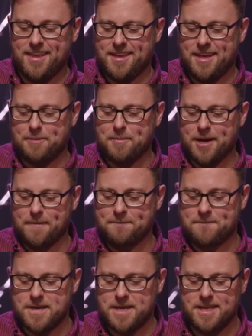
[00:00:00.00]
Amen.
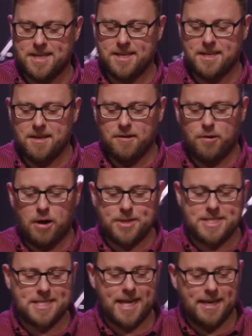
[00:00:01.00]
Why don't we
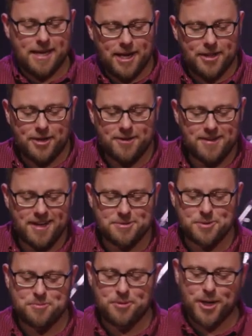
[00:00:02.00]
stand together as
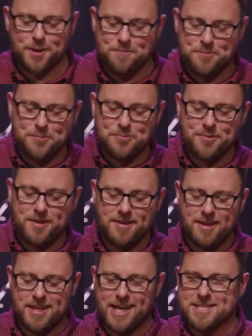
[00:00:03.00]
we pray? I
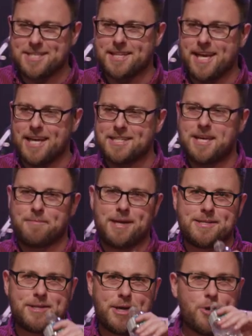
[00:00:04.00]
think I said that like 10
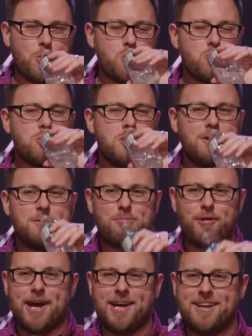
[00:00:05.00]
minutes ago.
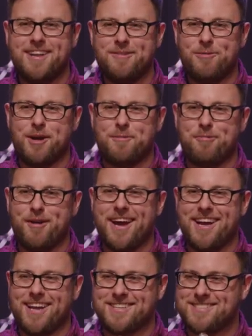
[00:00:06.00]
Pray. We're going to
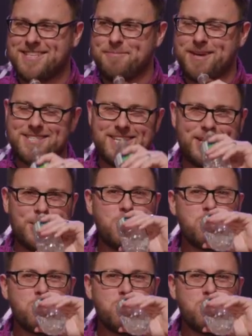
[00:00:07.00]
pray, and it's 10 minutes later.